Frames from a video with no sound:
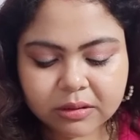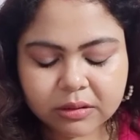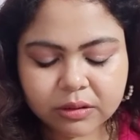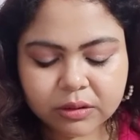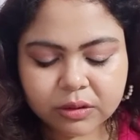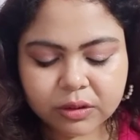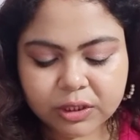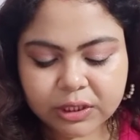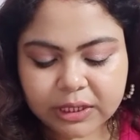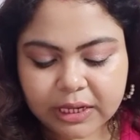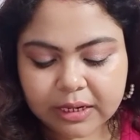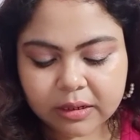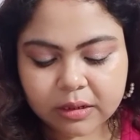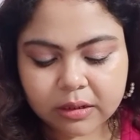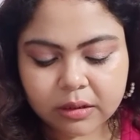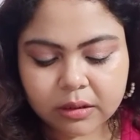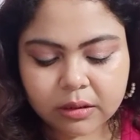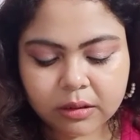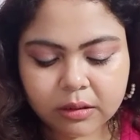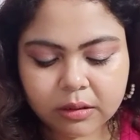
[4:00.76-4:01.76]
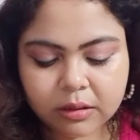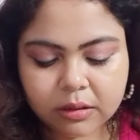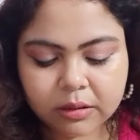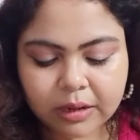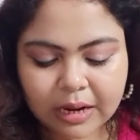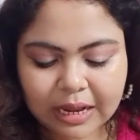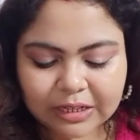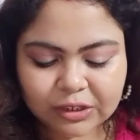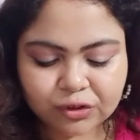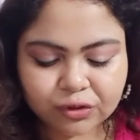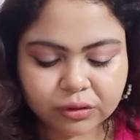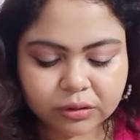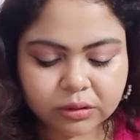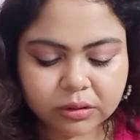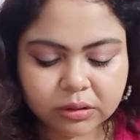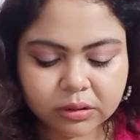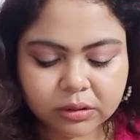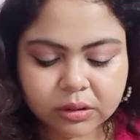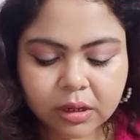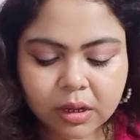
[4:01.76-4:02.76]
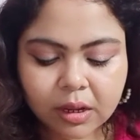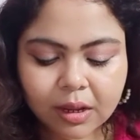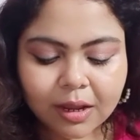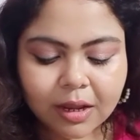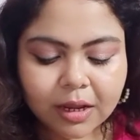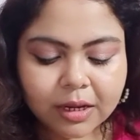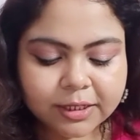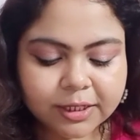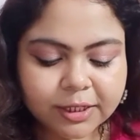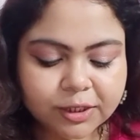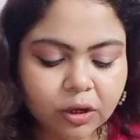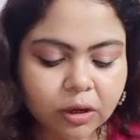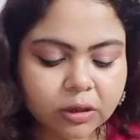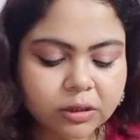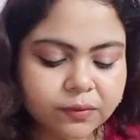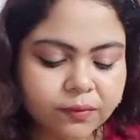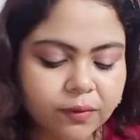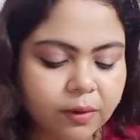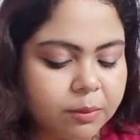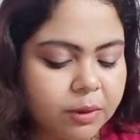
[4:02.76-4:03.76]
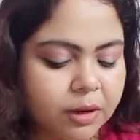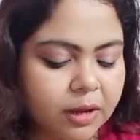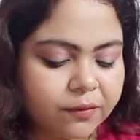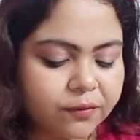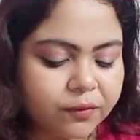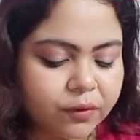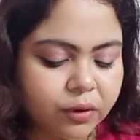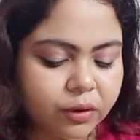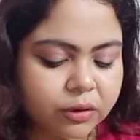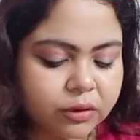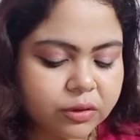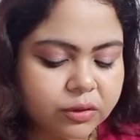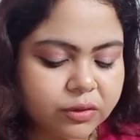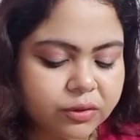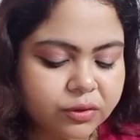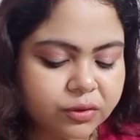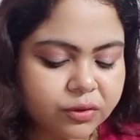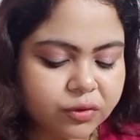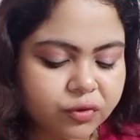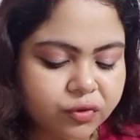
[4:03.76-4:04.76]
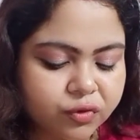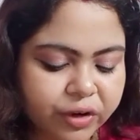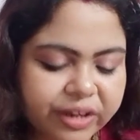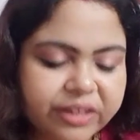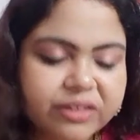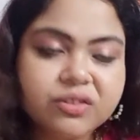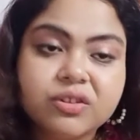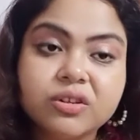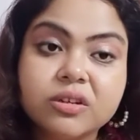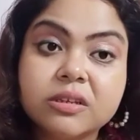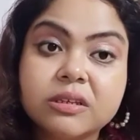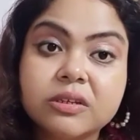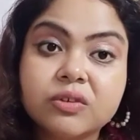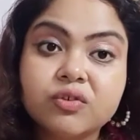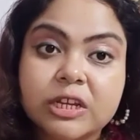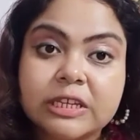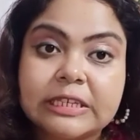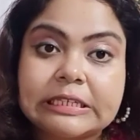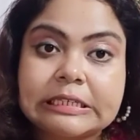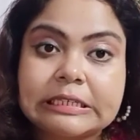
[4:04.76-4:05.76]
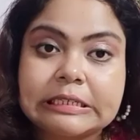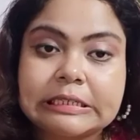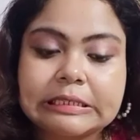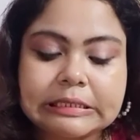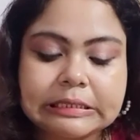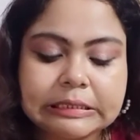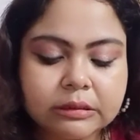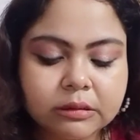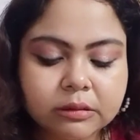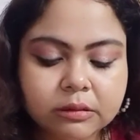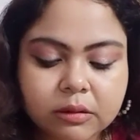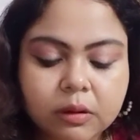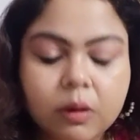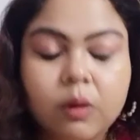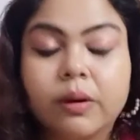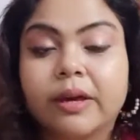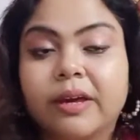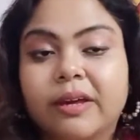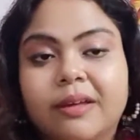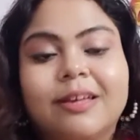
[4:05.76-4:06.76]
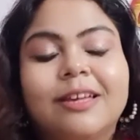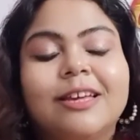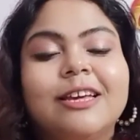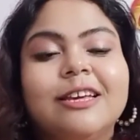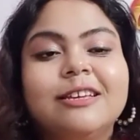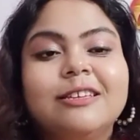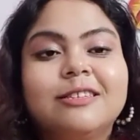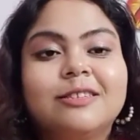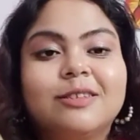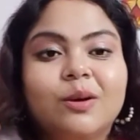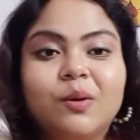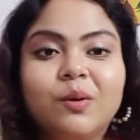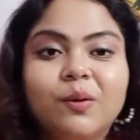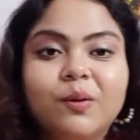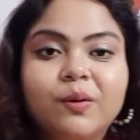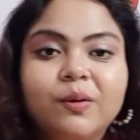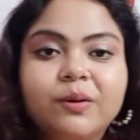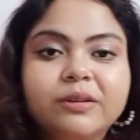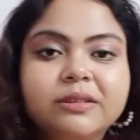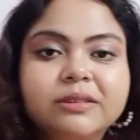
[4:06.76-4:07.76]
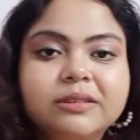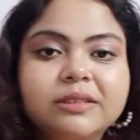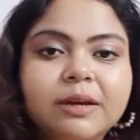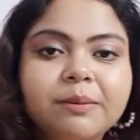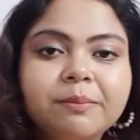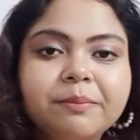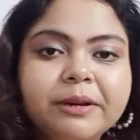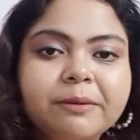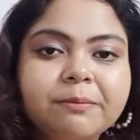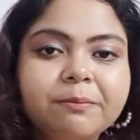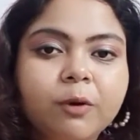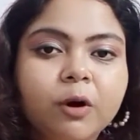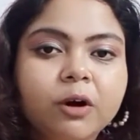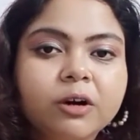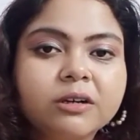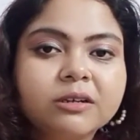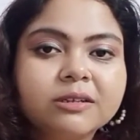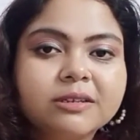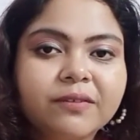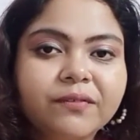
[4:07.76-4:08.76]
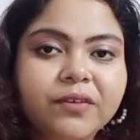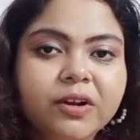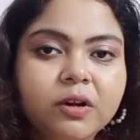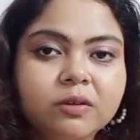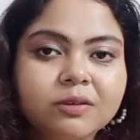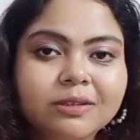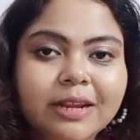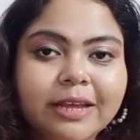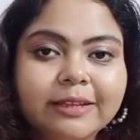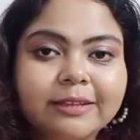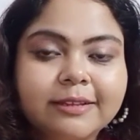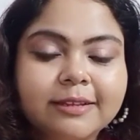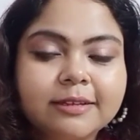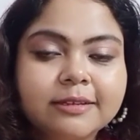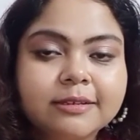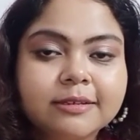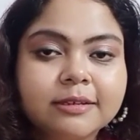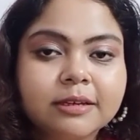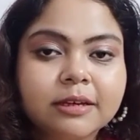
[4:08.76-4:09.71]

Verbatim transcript: gentle, natural detox formula for stressed stresses. Okay. So the complete bottle somewhere looks like this.